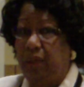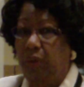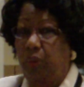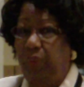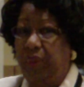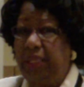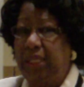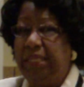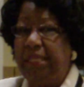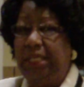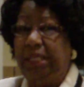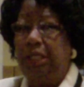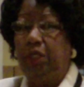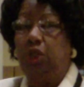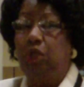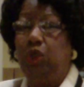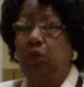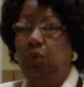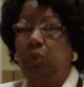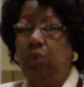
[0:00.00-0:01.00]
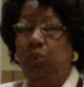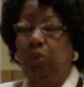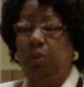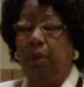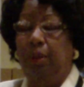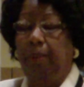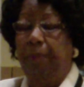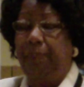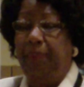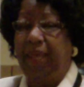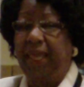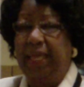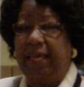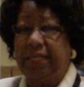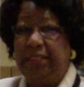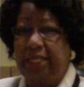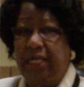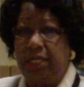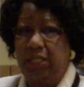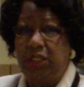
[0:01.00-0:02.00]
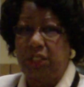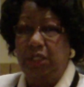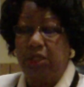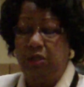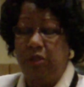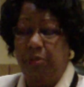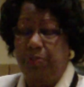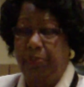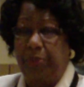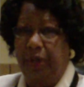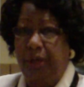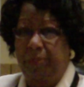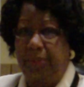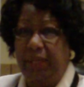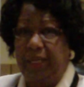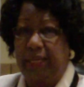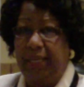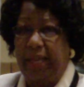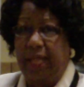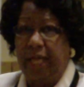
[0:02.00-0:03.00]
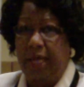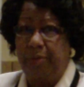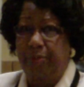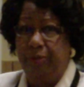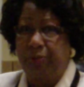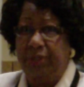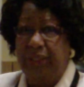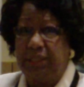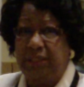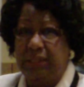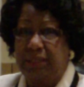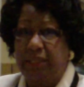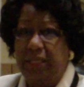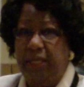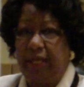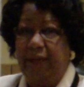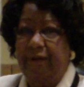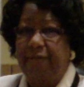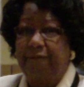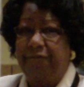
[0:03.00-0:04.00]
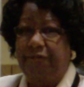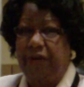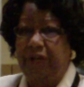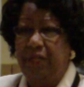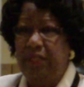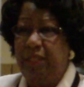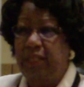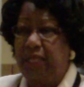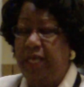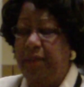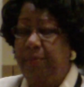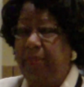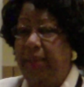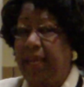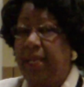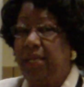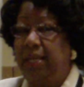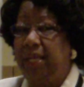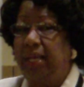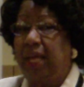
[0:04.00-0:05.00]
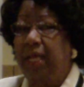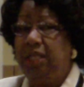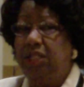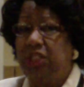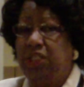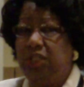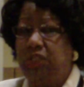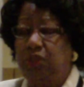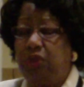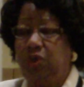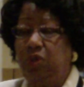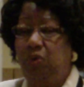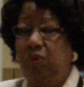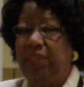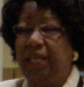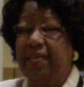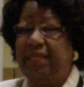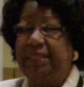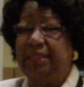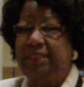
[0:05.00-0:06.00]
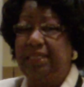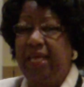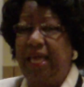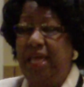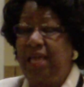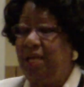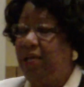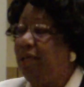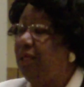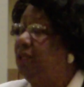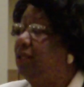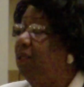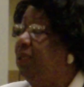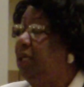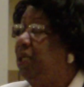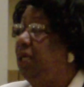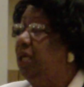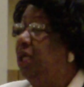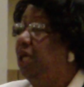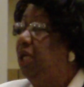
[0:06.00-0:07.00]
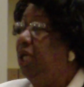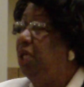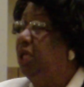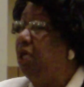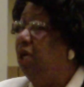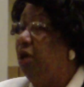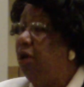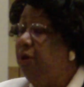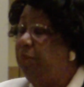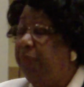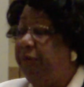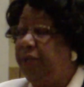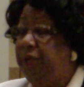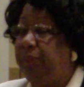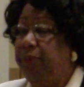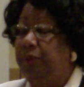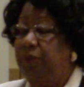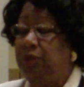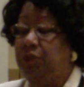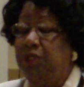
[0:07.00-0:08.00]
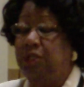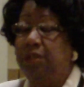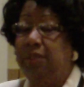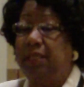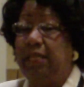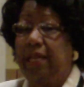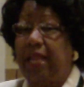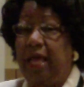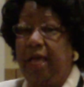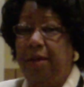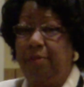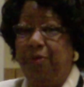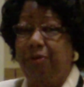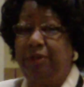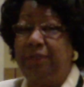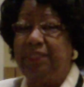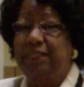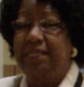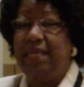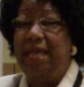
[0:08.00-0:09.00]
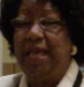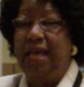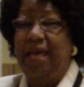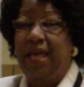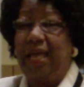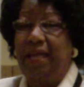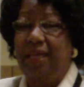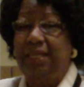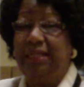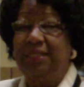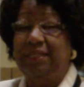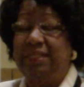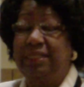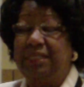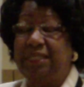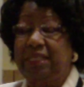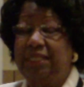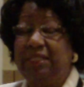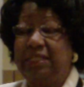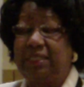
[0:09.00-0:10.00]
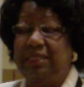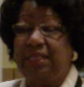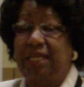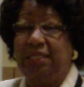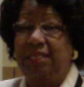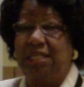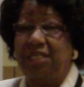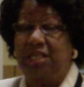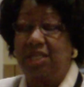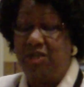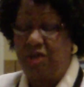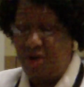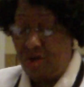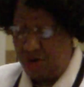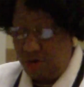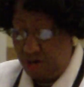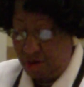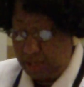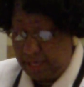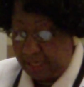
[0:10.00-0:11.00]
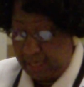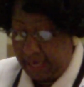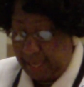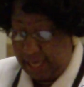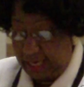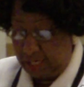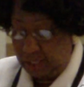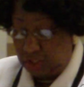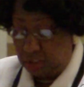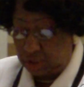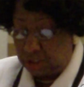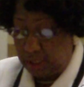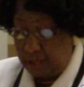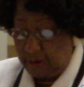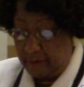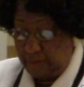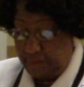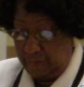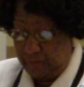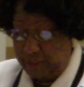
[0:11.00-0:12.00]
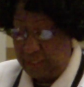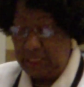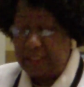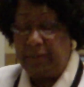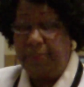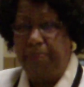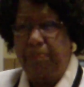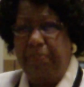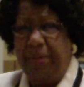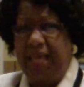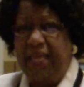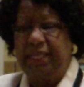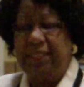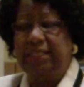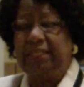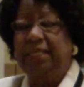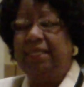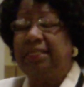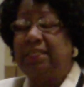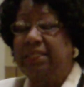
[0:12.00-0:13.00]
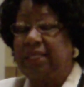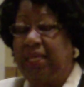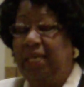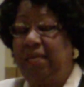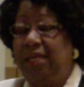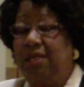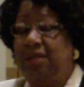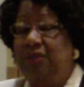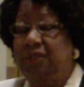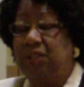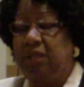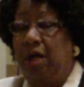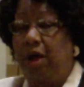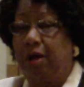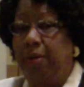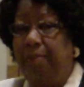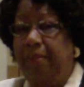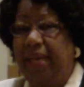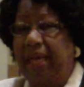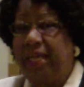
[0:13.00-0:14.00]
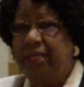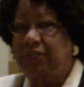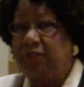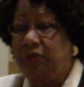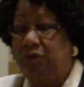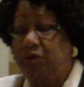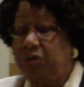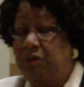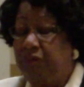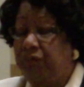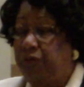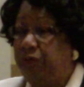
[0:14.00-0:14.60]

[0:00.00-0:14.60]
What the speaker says: We need to pay attention to public libraries, fund them, and not just do that. Take the young people to the libraries and insist that at an early age, these basic skills are mastered.